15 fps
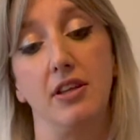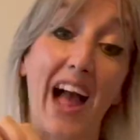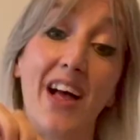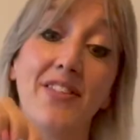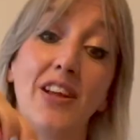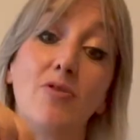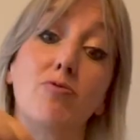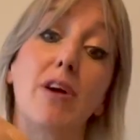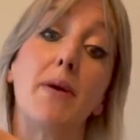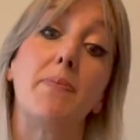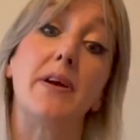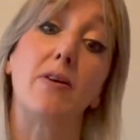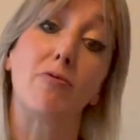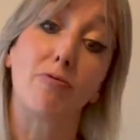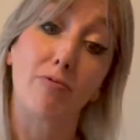and then wrap
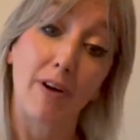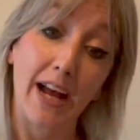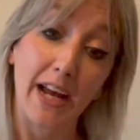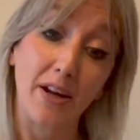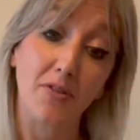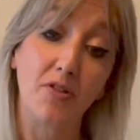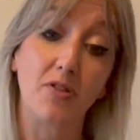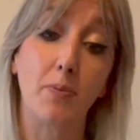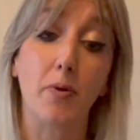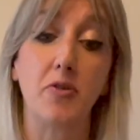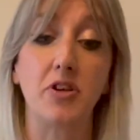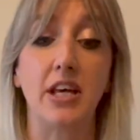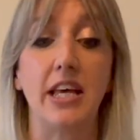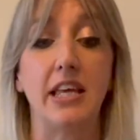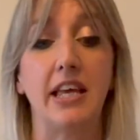it round the
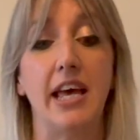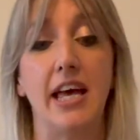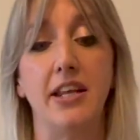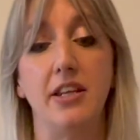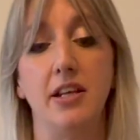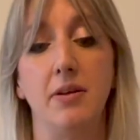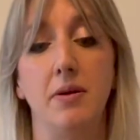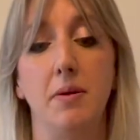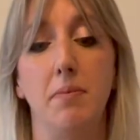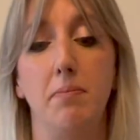body again,